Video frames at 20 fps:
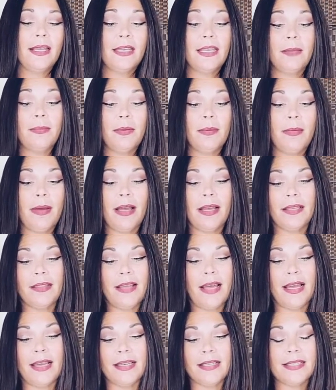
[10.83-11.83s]
Keep in mind
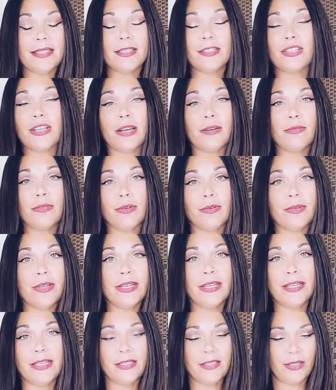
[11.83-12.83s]
that it's a general
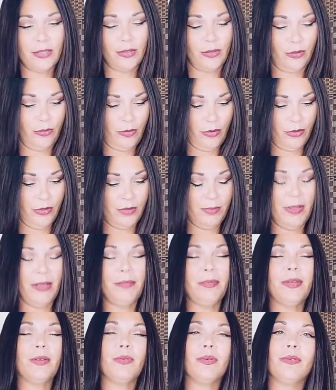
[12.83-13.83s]
reading, so the roles may
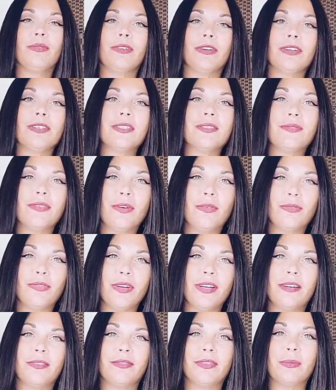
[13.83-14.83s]
be reversed. Feel
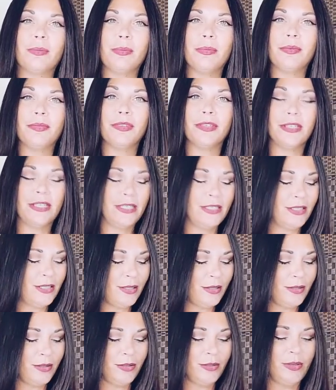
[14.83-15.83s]
free to flip them if you need
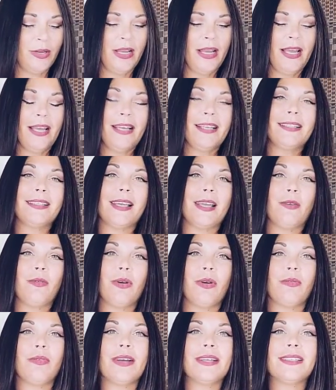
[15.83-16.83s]
to. Take
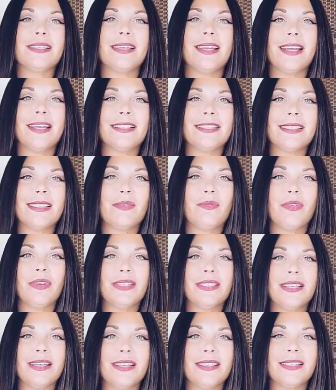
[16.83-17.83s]
what resonates, leave
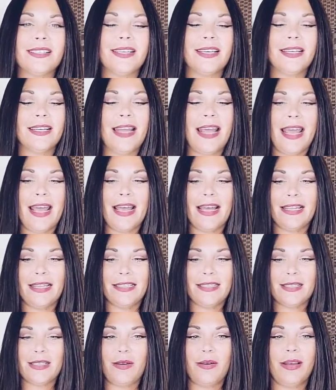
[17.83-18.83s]
what doesn't, and
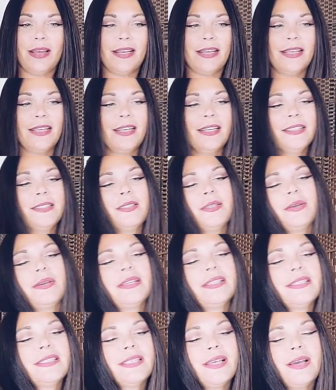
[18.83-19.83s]
let's go ahead and get into it.